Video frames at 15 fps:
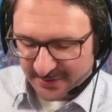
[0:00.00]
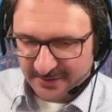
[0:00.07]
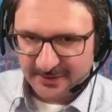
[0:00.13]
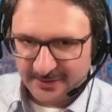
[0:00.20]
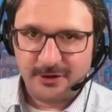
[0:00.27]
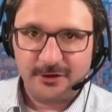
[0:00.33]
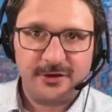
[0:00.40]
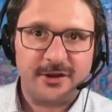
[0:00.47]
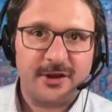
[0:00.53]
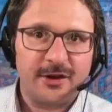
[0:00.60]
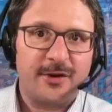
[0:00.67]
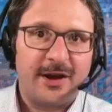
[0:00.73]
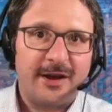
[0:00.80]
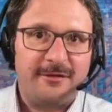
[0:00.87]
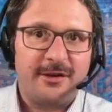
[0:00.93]
using a
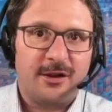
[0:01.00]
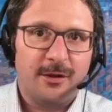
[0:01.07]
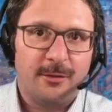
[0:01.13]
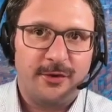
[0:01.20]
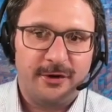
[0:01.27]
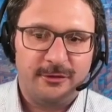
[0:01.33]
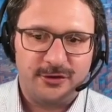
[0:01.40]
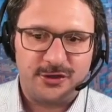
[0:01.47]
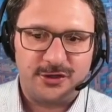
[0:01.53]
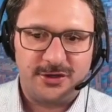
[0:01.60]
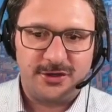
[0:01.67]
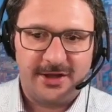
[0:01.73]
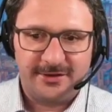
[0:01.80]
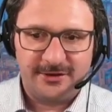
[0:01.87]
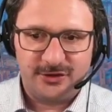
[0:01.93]
graphical approach
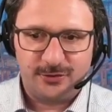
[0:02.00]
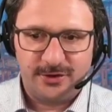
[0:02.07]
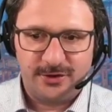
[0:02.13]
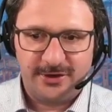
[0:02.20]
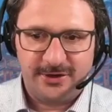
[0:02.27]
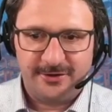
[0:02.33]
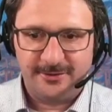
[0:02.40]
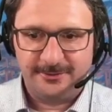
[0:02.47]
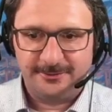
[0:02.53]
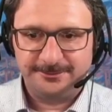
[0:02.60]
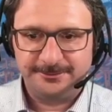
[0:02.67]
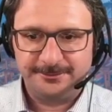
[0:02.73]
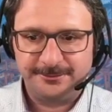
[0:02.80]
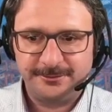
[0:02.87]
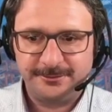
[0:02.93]
like this one here.
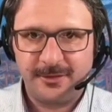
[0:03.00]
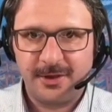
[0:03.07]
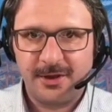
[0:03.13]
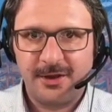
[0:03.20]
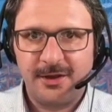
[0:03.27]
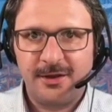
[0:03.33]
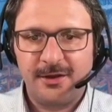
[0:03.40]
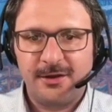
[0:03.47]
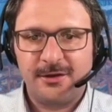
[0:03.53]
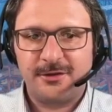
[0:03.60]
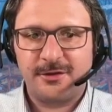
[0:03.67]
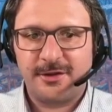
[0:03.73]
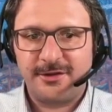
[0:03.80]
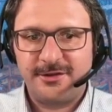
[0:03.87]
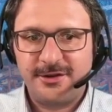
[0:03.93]

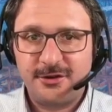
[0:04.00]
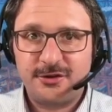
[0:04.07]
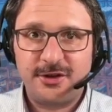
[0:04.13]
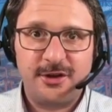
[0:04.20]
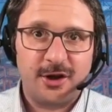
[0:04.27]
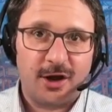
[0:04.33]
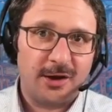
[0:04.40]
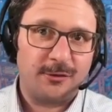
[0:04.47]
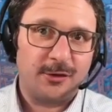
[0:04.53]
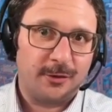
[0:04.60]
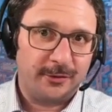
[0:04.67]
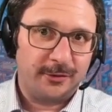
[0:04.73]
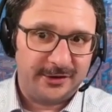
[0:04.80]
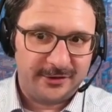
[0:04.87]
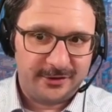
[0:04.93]
So that's usually not what
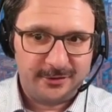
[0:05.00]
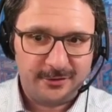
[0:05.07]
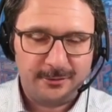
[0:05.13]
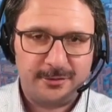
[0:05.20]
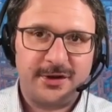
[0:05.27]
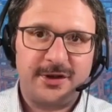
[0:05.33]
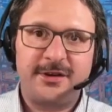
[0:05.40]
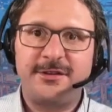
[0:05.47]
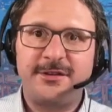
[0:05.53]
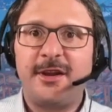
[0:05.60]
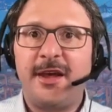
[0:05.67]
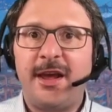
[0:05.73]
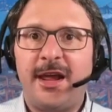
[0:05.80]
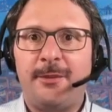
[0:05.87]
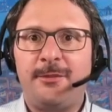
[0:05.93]
we'll do, but it still
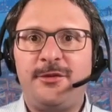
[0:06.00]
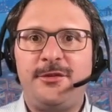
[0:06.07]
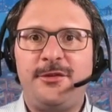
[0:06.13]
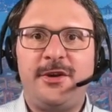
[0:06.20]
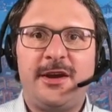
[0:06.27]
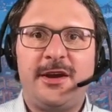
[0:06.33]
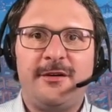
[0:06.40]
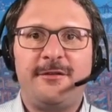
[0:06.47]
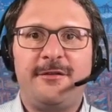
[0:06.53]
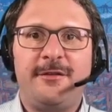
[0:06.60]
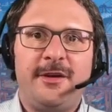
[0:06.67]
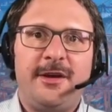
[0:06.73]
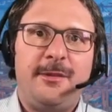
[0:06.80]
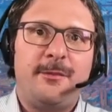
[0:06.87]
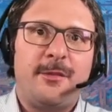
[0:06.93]
helps to have
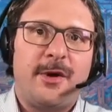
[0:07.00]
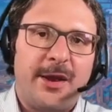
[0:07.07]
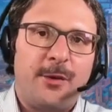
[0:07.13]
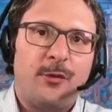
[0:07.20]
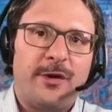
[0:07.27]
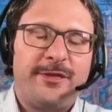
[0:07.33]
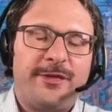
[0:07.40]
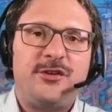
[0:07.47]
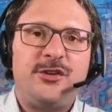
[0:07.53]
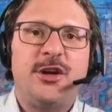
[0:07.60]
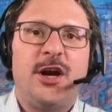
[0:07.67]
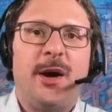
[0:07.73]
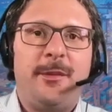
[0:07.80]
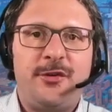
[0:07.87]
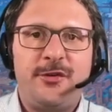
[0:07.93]
in mind what the
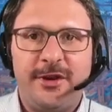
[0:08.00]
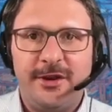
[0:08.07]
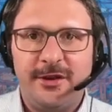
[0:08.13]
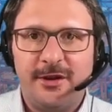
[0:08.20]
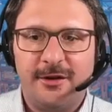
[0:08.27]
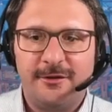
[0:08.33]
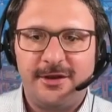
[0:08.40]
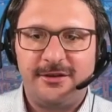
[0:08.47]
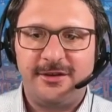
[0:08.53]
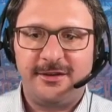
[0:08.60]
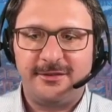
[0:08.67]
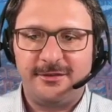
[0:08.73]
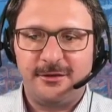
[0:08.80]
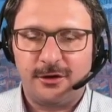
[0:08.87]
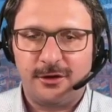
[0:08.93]
geometry of these
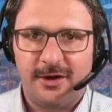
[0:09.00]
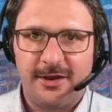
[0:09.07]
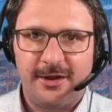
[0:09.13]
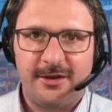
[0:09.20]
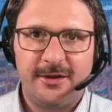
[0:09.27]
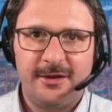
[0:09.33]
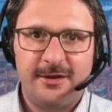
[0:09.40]
things look like.